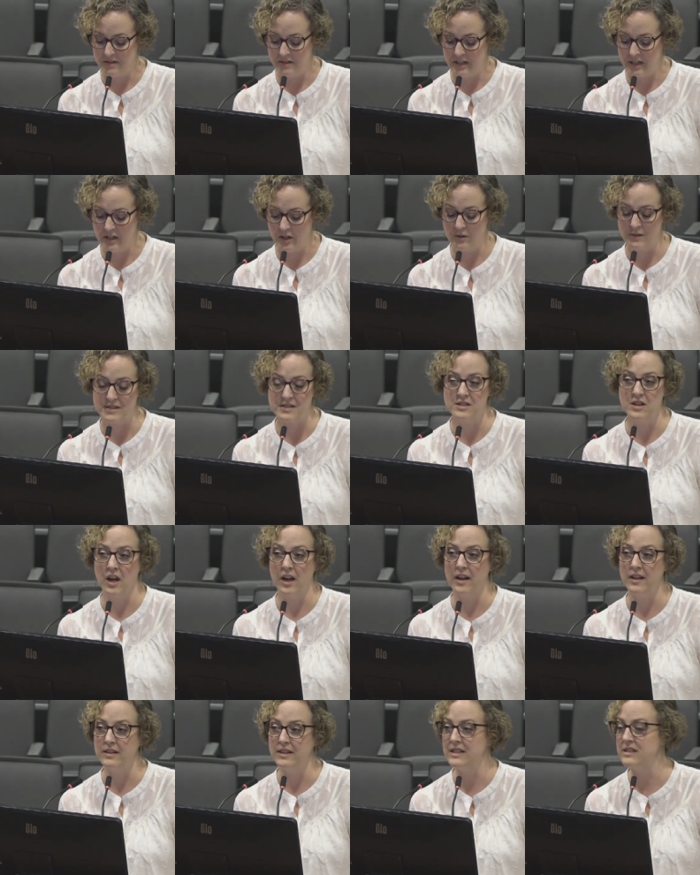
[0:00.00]
You know, it's
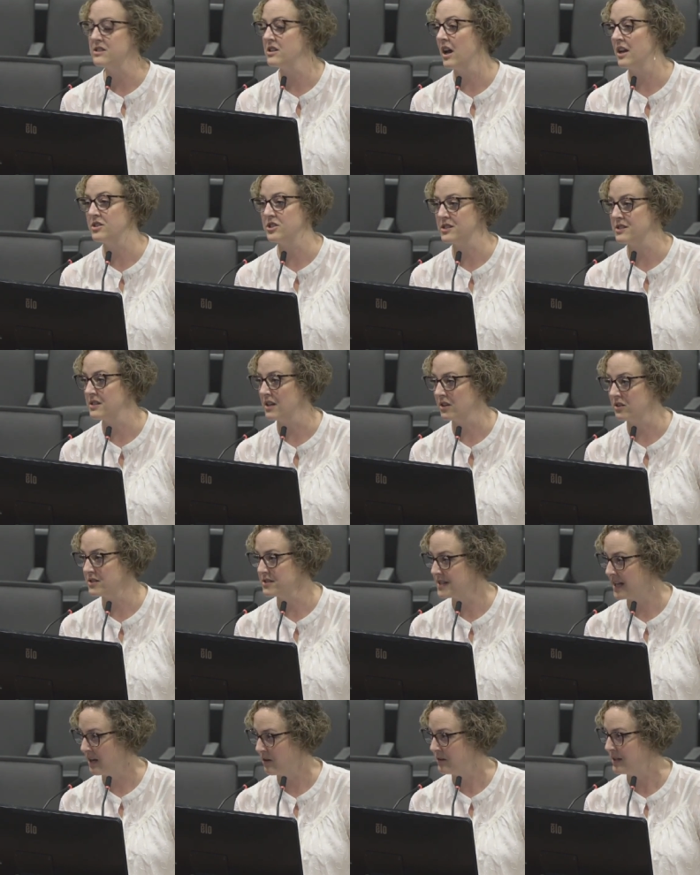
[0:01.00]
not just
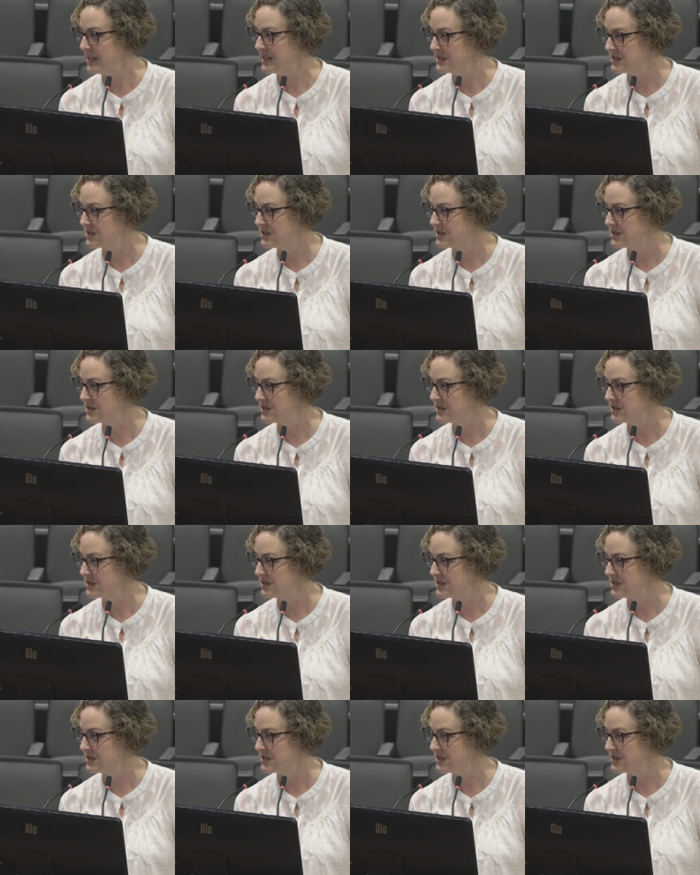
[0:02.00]
Douglas County.